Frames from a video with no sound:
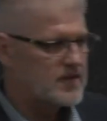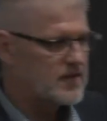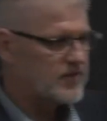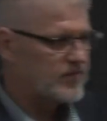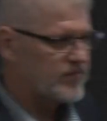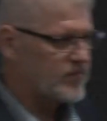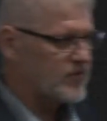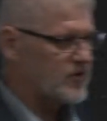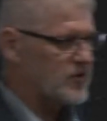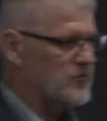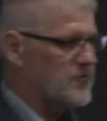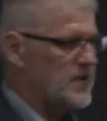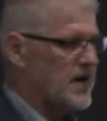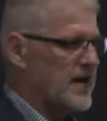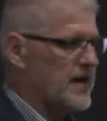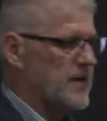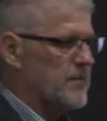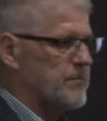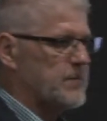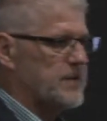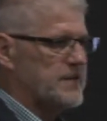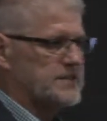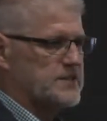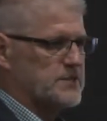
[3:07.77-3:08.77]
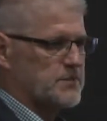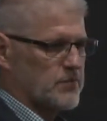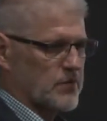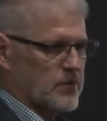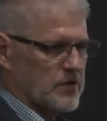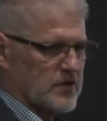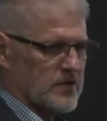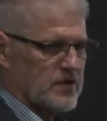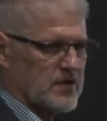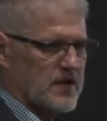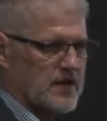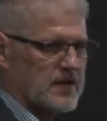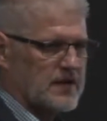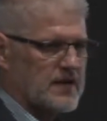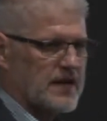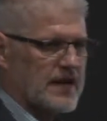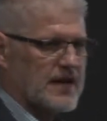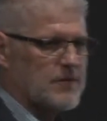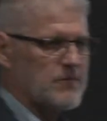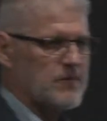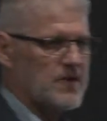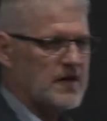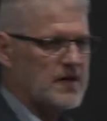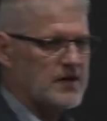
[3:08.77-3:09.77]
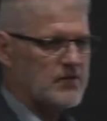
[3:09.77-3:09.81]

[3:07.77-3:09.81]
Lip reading: firm out of Pittsburgh came in,